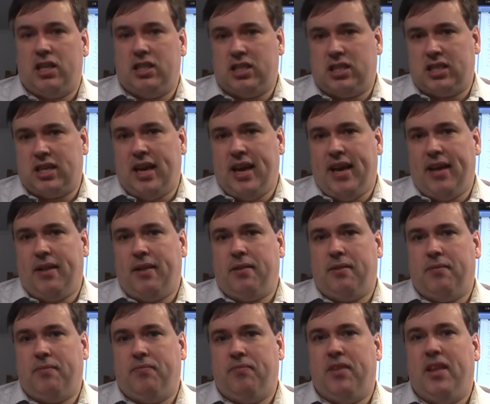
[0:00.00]
on a large
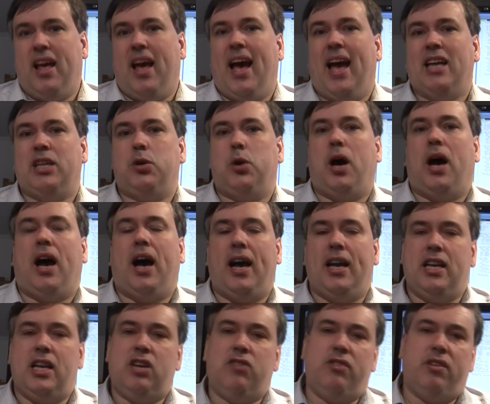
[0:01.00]
scale
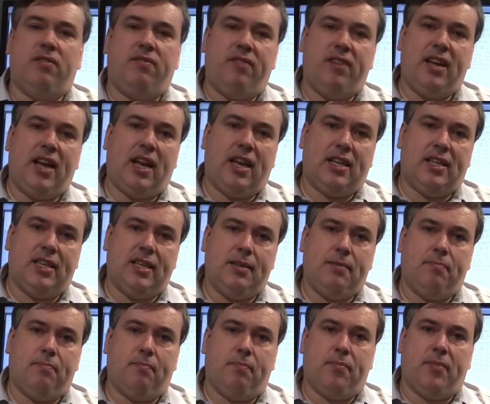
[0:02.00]
and to a high degree of
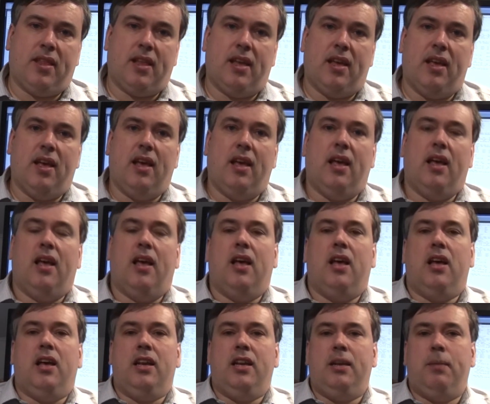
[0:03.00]
fidelity.
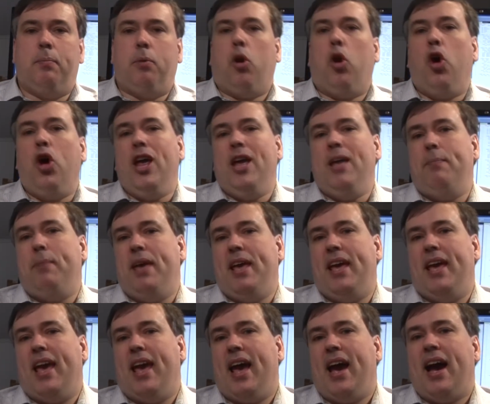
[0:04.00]

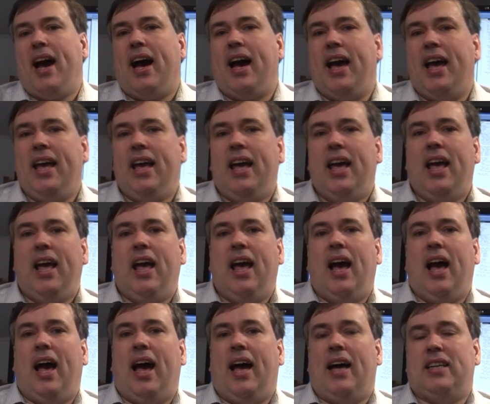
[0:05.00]
Deploying
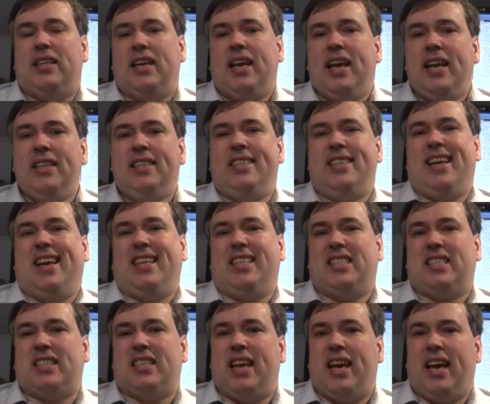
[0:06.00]
PKI at
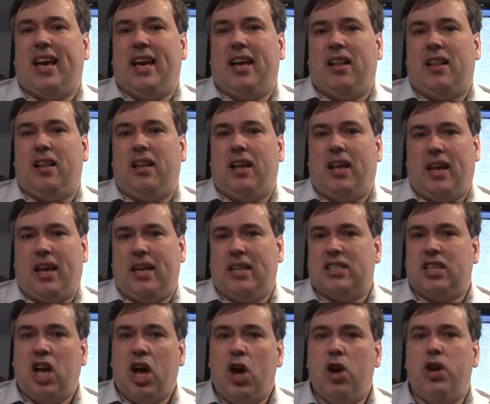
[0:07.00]
internet
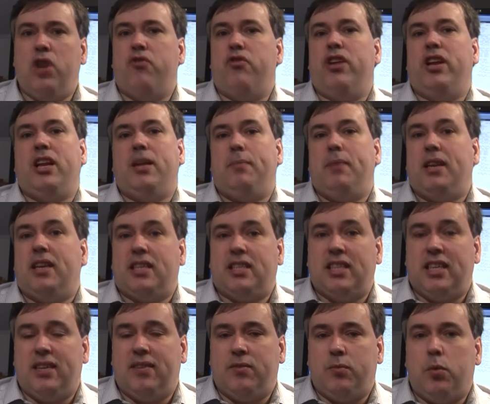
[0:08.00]
scale has only
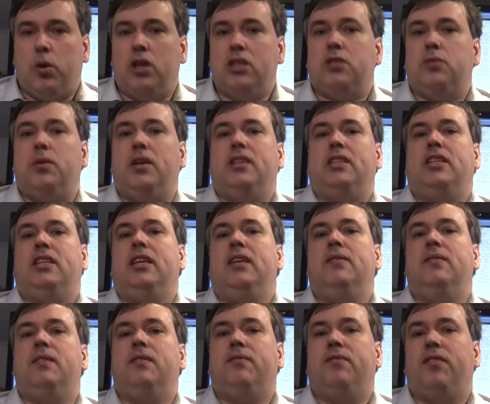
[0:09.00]
really been achieved
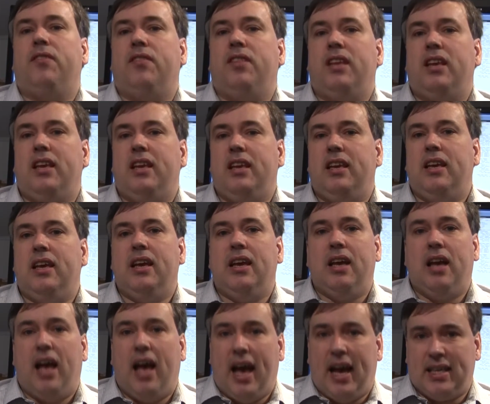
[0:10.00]
once. We achieved it for
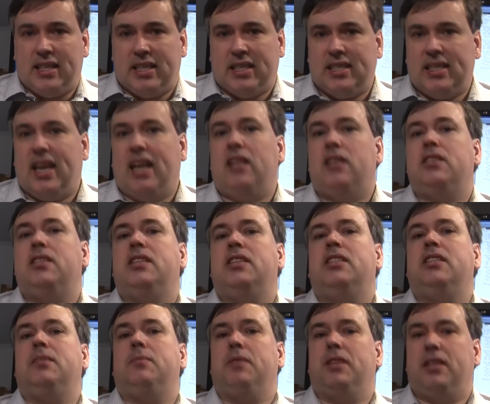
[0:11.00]
the
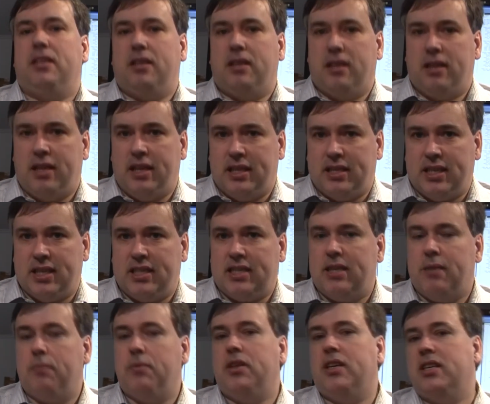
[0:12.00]
SSL system,
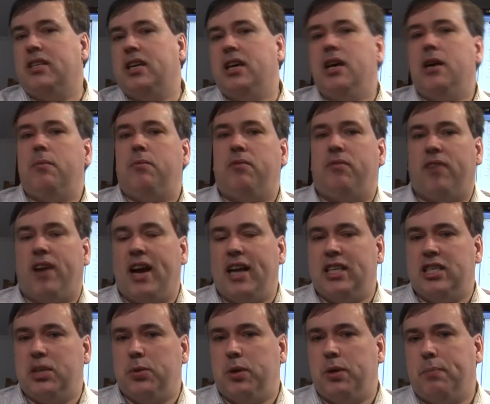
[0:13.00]
the system that
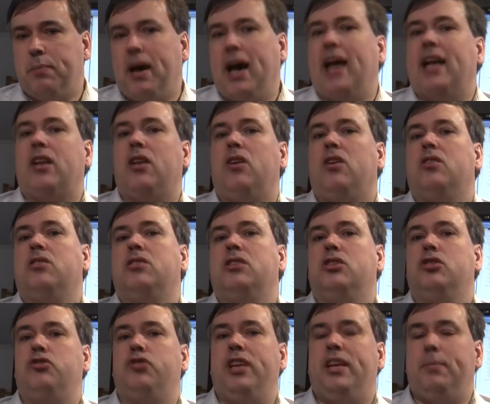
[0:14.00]
provides you with
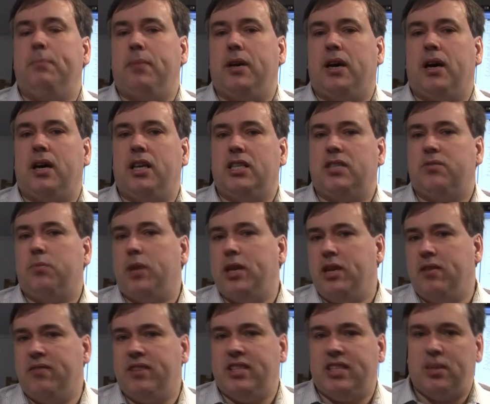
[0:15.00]
padlocks and green
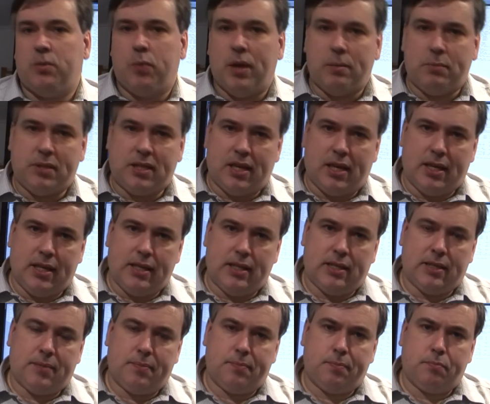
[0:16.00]
bars when you visit
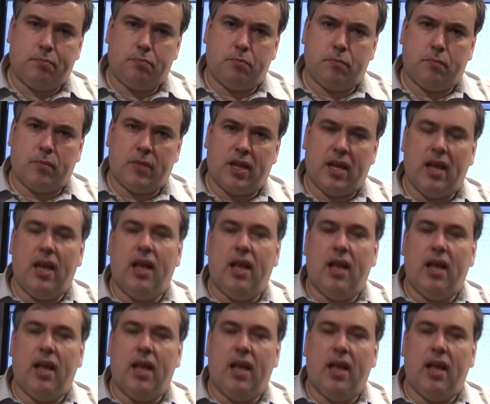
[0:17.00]
websites.